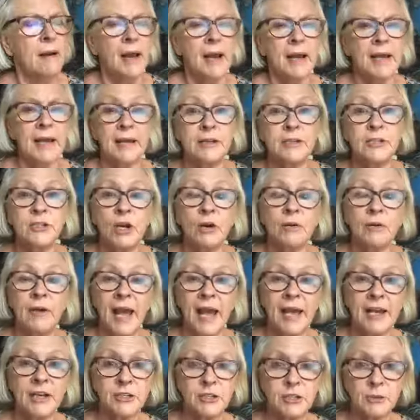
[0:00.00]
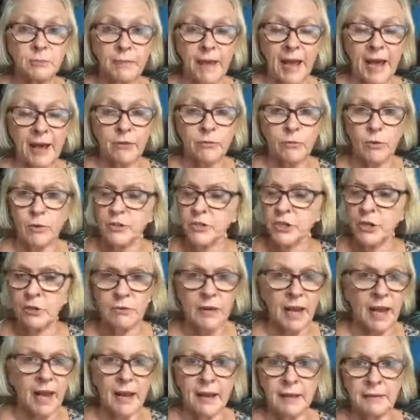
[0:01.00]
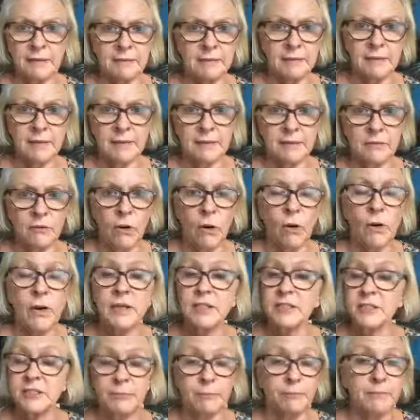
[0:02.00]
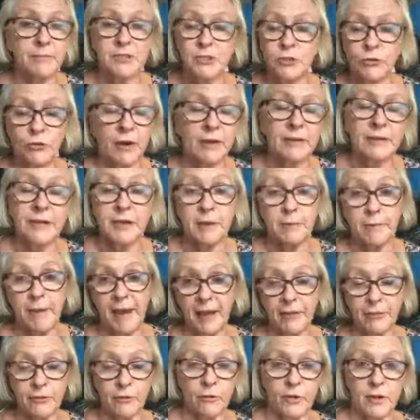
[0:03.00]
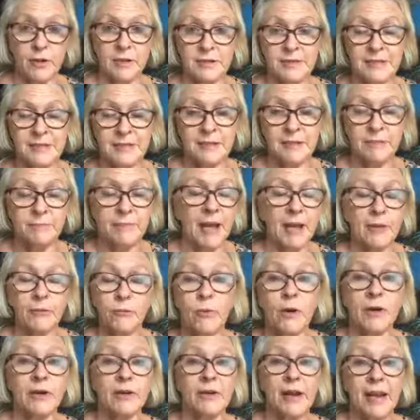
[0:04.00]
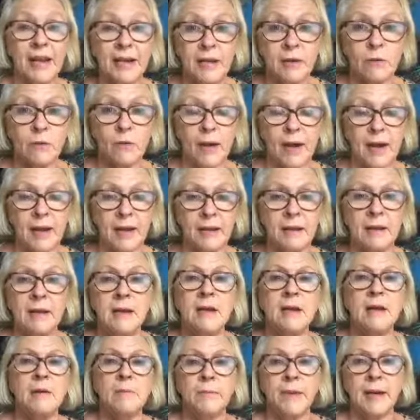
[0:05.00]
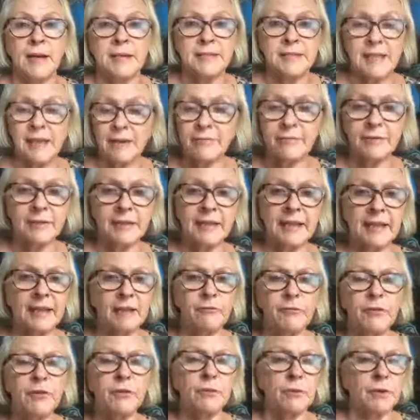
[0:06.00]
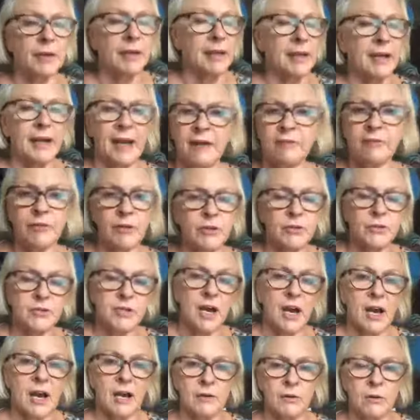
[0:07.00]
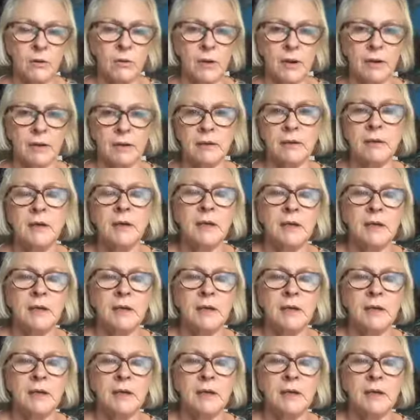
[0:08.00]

and don't add it to bath water. Don't add oils directly to bath water anyway. But definitely, if you were going to ever use a hot oil,